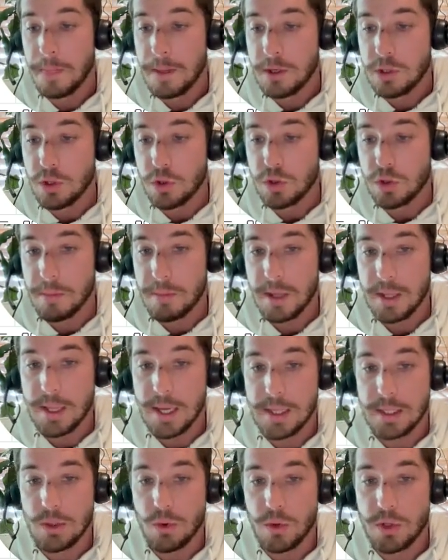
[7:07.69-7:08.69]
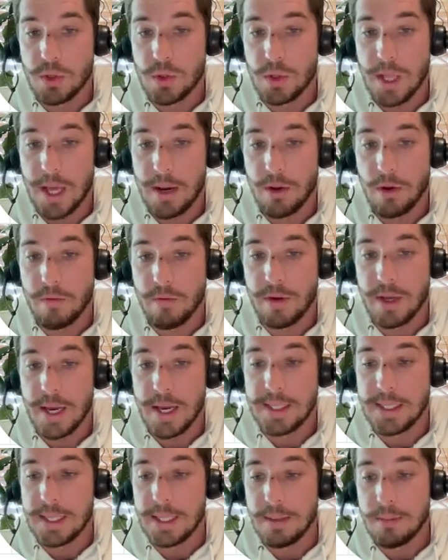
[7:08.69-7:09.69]
So something that is going to allow your VA
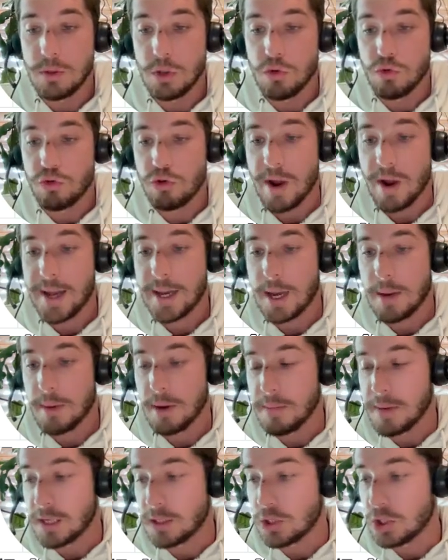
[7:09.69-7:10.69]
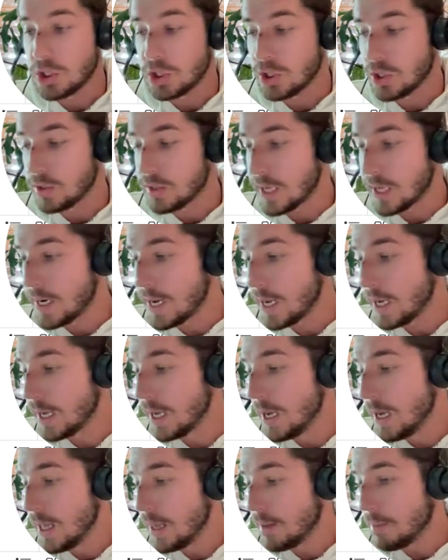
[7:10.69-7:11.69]
team to track how many messages they're sending,
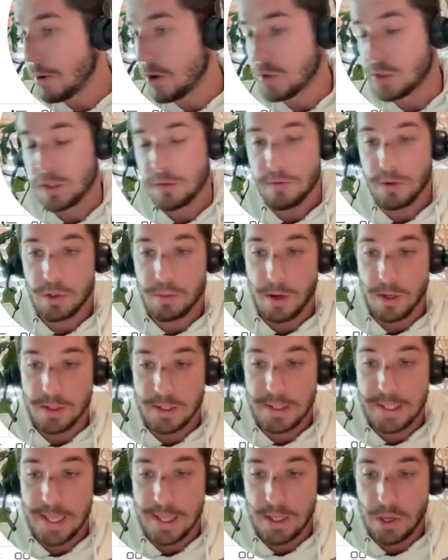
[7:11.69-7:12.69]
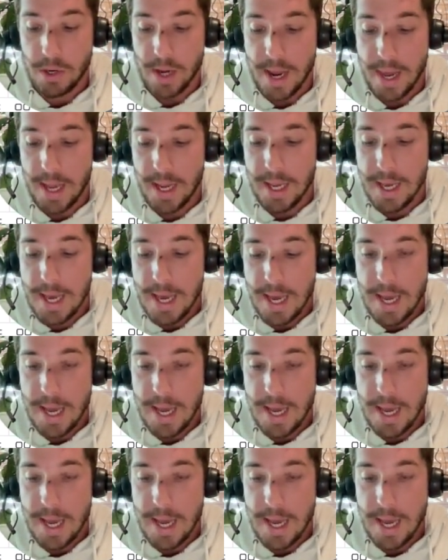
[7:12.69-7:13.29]
the positive responses that they're getting,